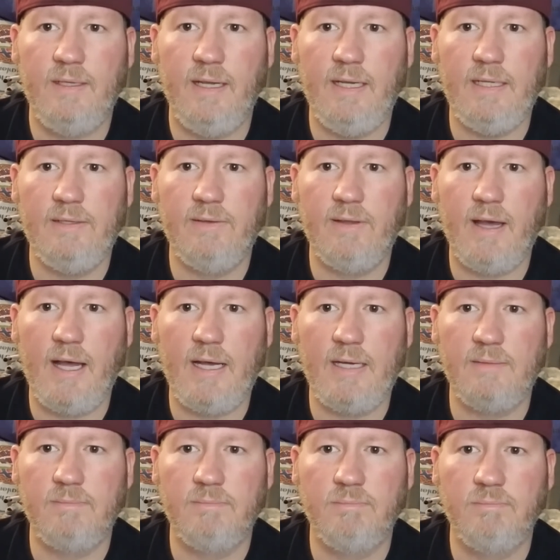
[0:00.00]

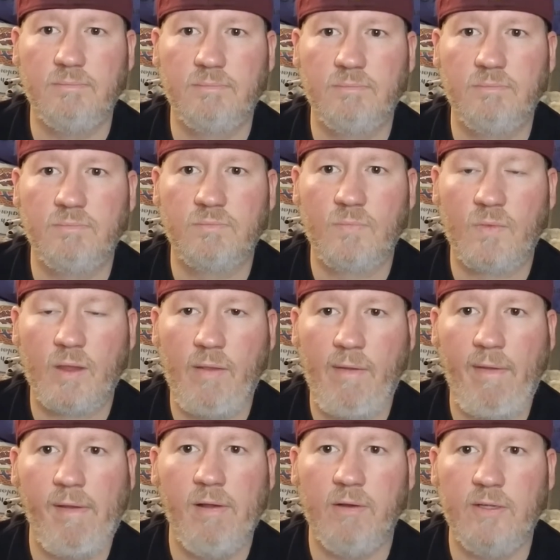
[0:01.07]
and
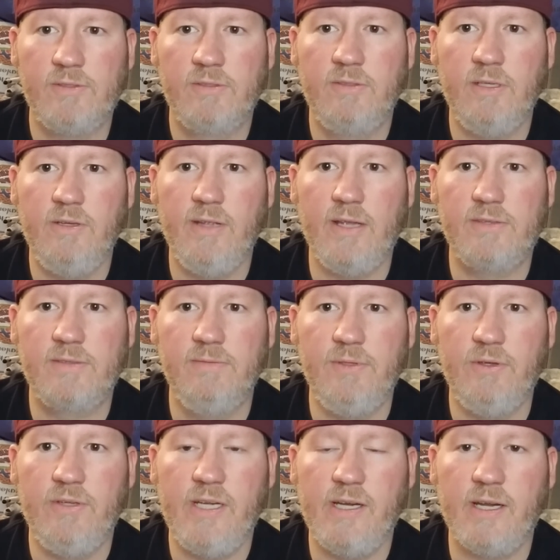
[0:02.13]
let's do this.
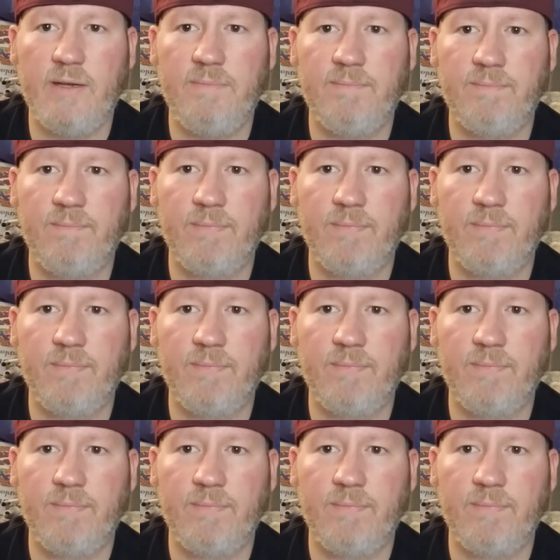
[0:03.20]
New year.